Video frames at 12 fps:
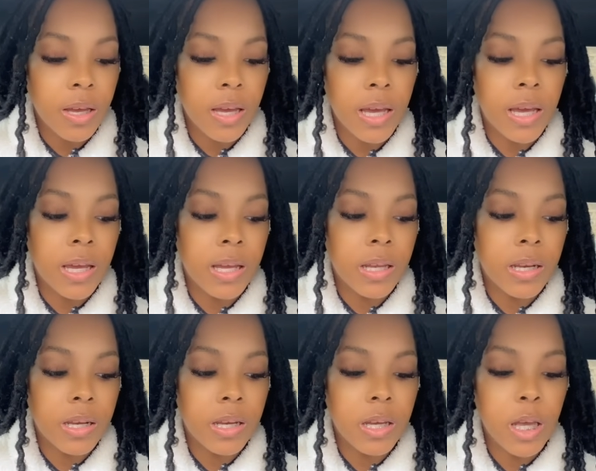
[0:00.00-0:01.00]

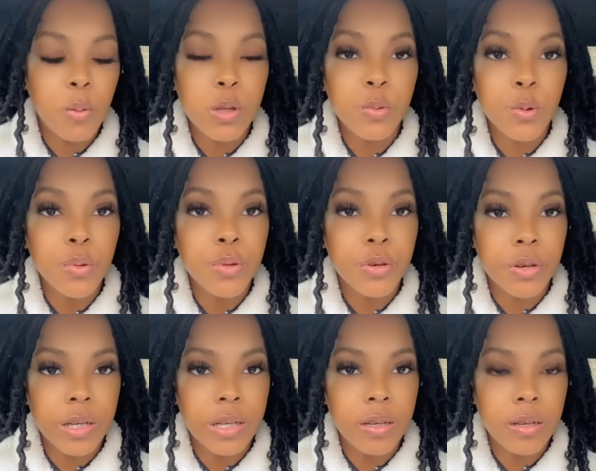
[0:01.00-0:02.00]
and it was Ruth
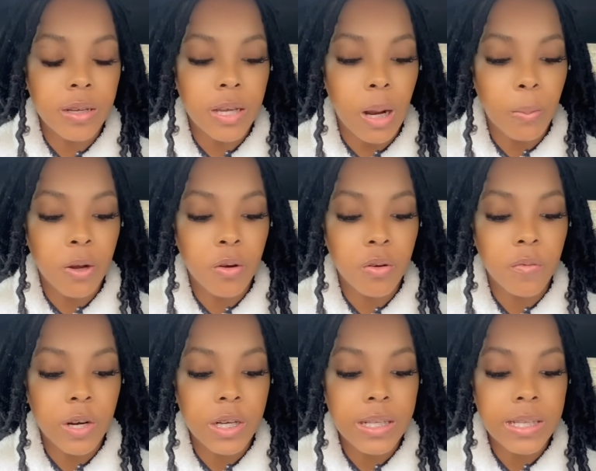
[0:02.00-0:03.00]
3 and I'm gonna go to
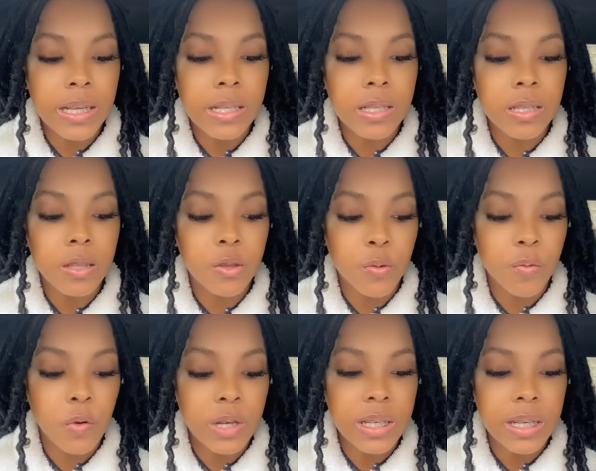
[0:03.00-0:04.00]
verse 6 through
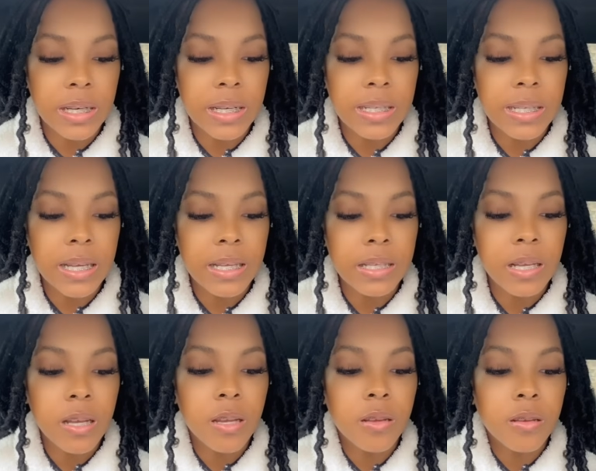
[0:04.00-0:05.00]
14 and it says
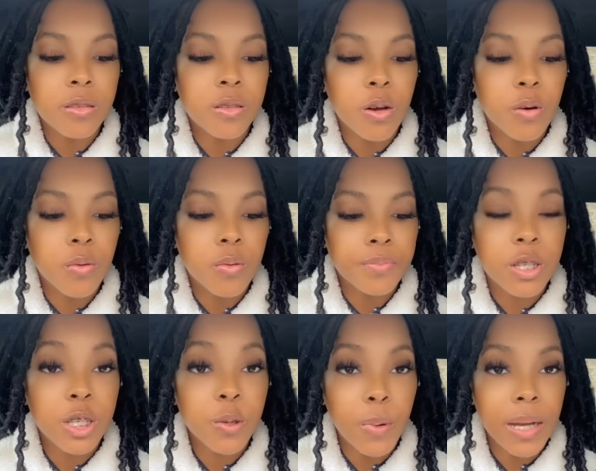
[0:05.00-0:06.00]
so
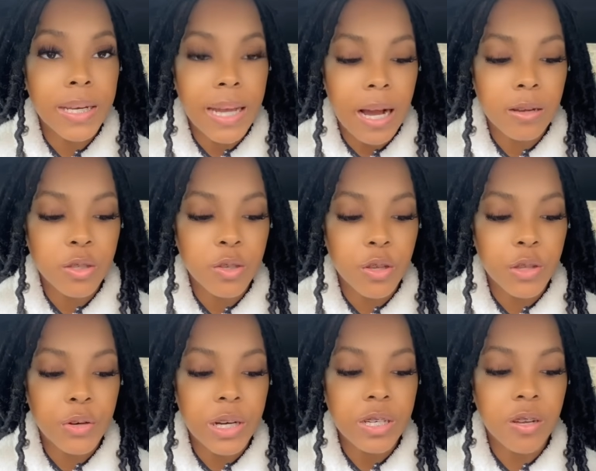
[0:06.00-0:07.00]
she went down to the
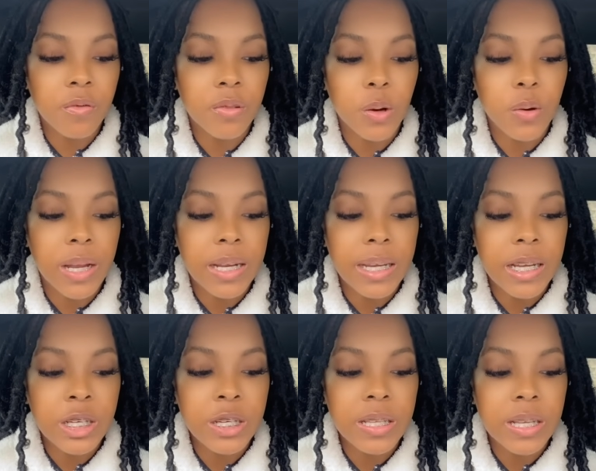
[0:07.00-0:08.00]
threshing floor and
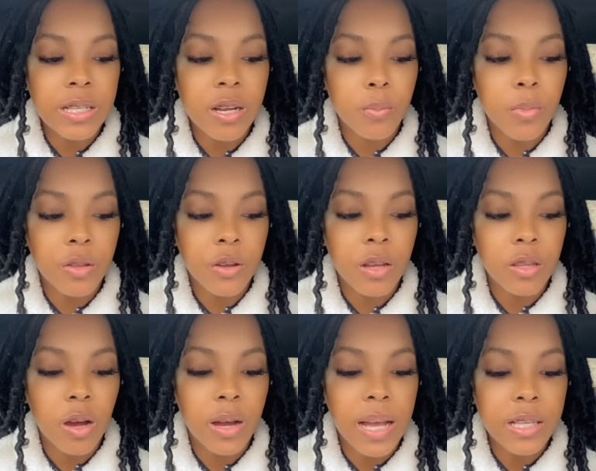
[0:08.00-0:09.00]
did just as her
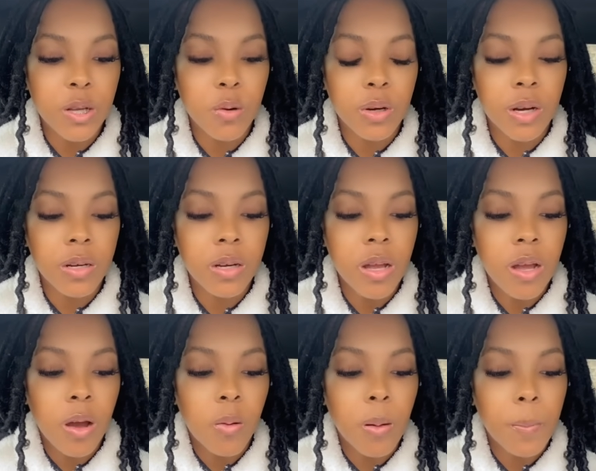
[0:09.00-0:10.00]
mother-in-law had told her
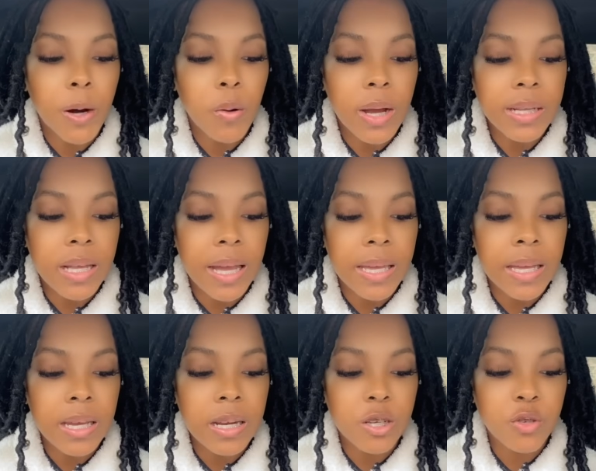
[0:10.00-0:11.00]
when Boaz had
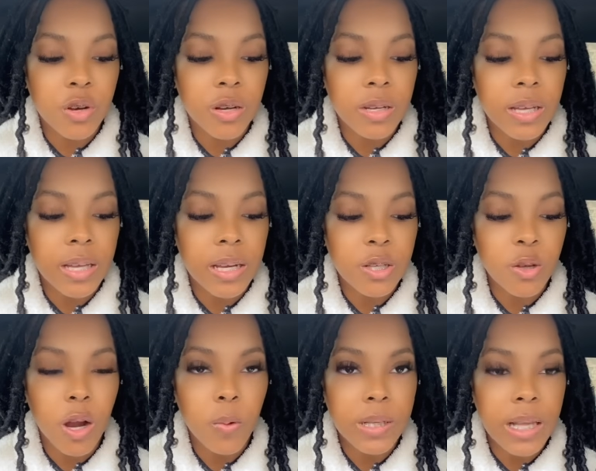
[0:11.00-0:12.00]
eaten and drunk and his
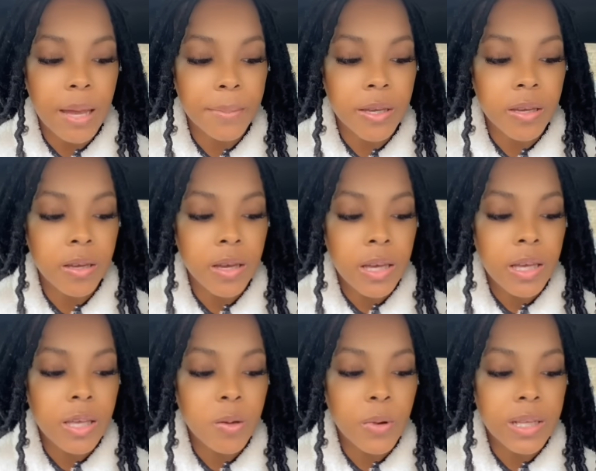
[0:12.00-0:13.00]
heart was happy
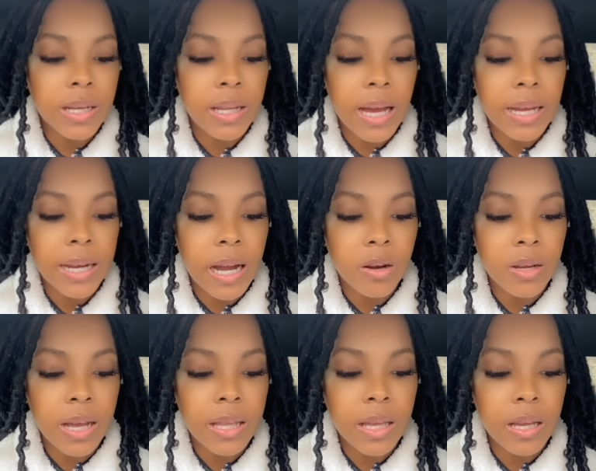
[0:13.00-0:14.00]
he went to lie down
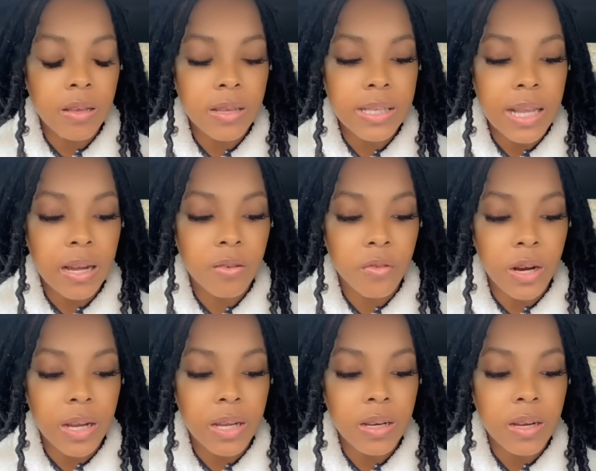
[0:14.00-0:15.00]
at the end of the stack of
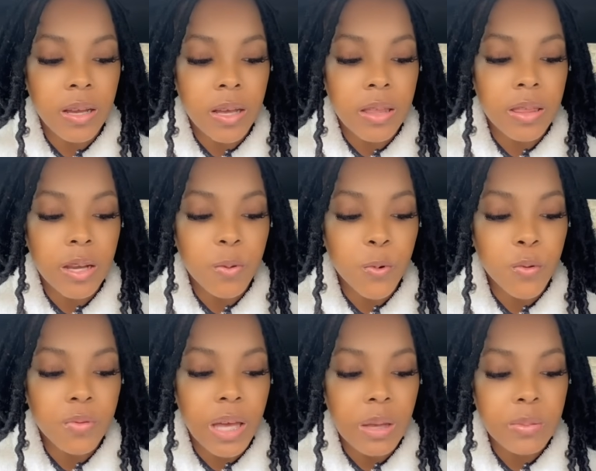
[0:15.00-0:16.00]
grain then
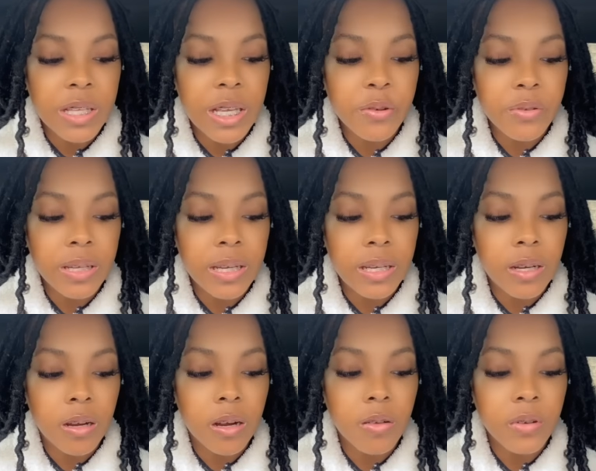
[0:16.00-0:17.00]
Ruth came secretly and
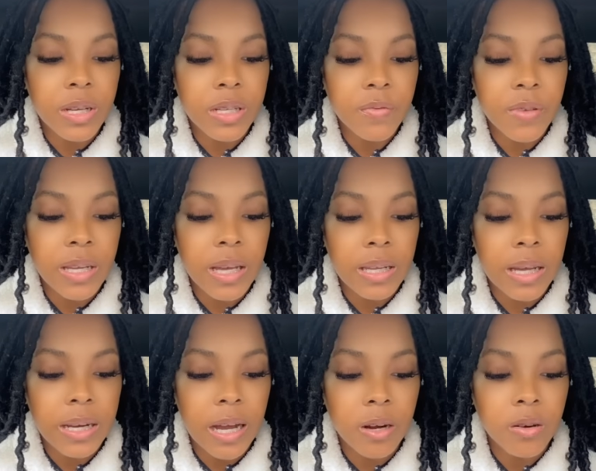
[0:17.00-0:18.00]
uncovered his feet and
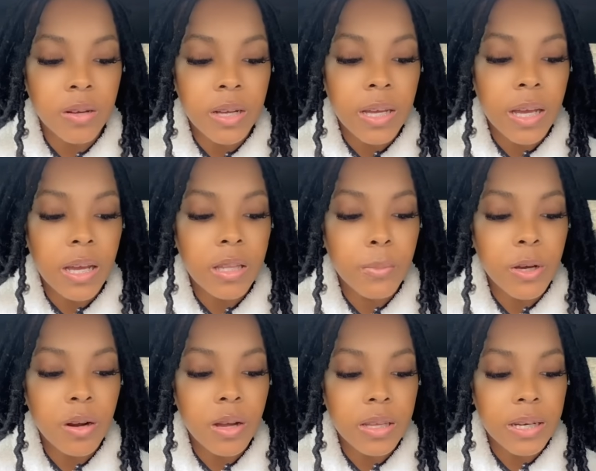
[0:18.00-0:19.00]
lay down in the
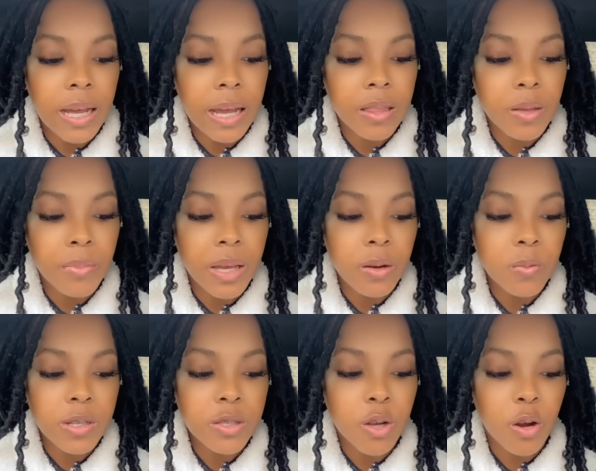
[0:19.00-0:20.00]
middle of the night, the man
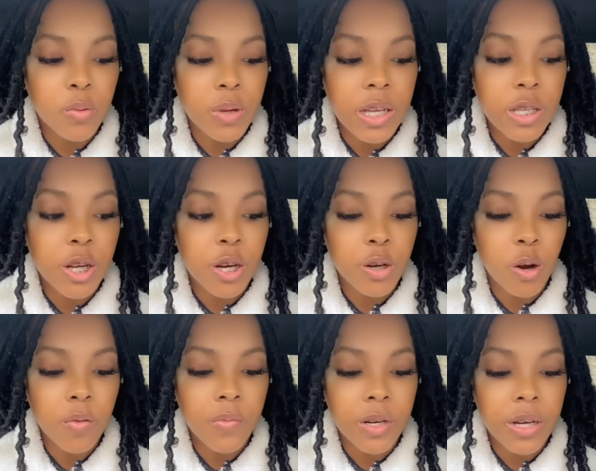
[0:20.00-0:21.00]
was startled and he turned
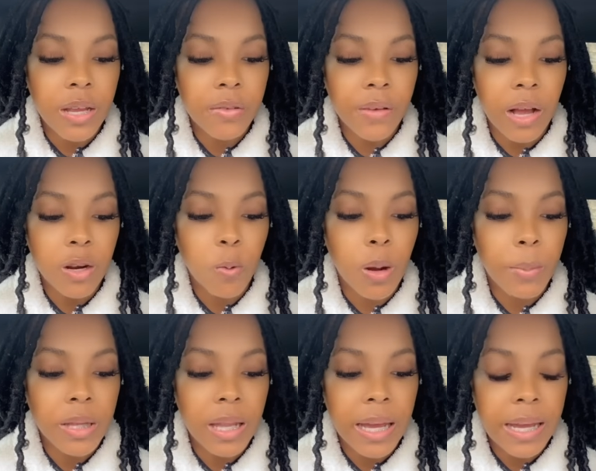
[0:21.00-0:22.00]
over and found a
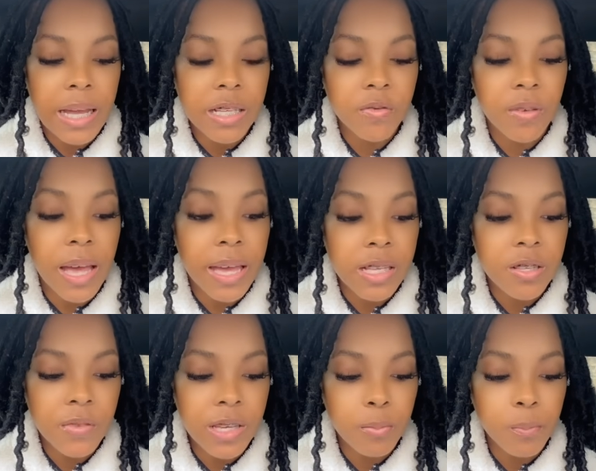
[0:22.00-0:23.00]
woman lying at his, at his
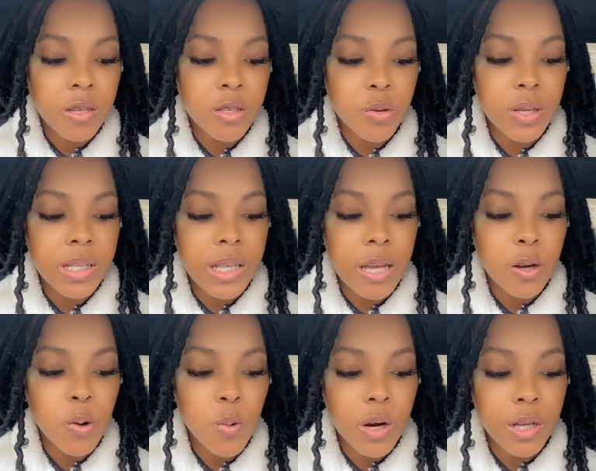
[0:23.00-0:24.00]
feet. So he said,
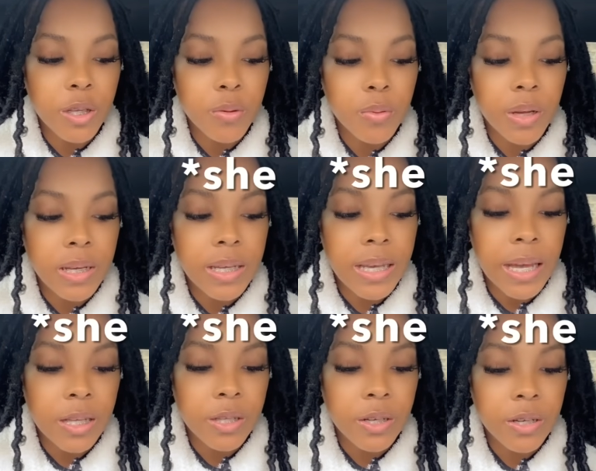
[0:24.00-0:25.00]
Who are you? And he
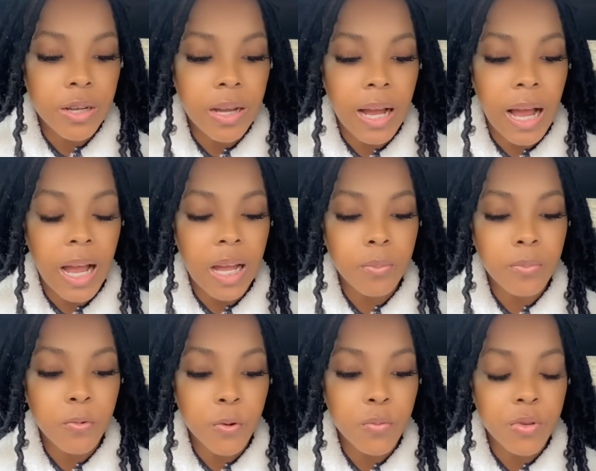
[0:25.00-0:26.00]
answered, I am
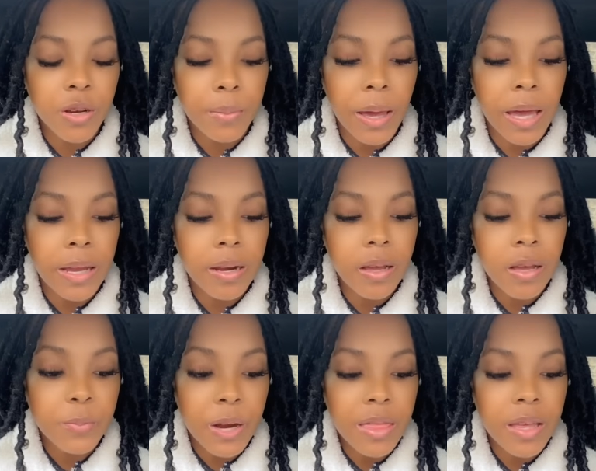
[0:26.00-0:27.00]
Ruth, your maid.
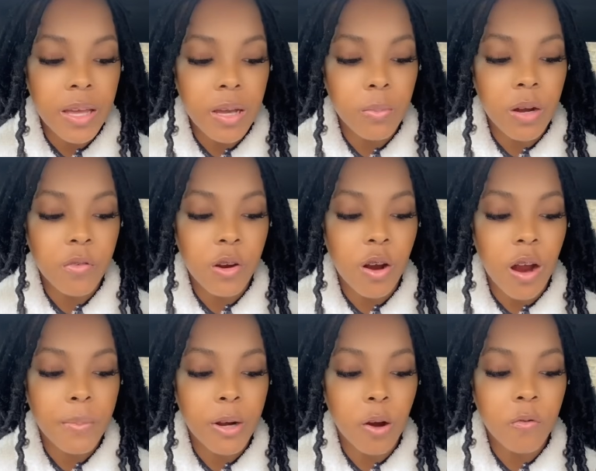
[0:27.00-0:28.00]
Spread the hem of your
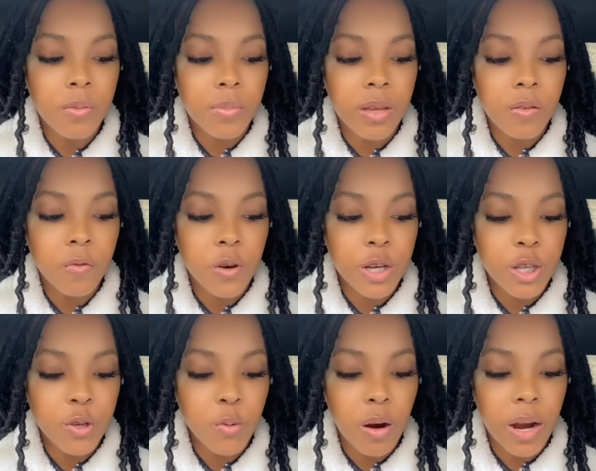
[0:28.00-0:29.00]
garment over me, for
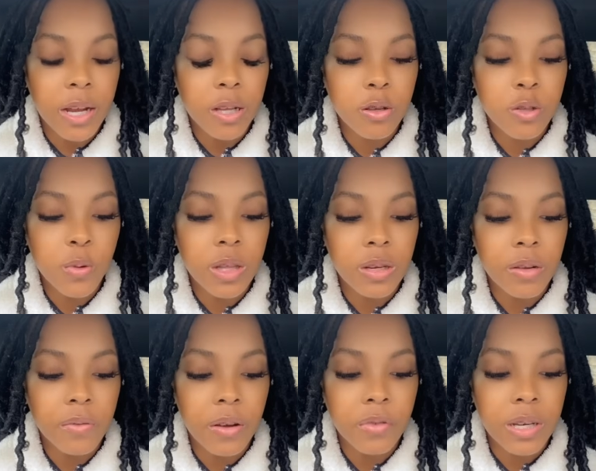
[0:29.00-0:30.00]
you are a close
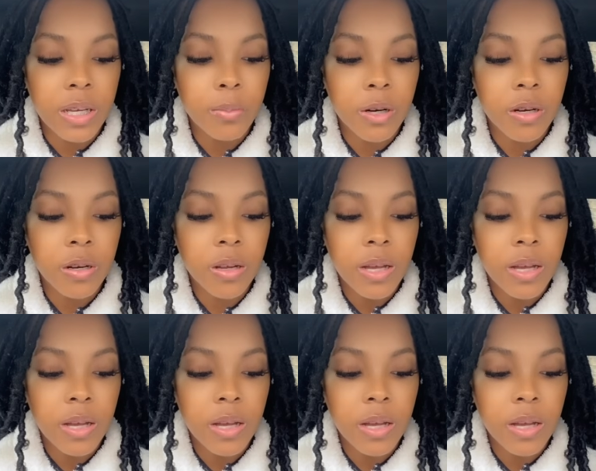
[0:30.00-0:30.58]
relative and redeemer.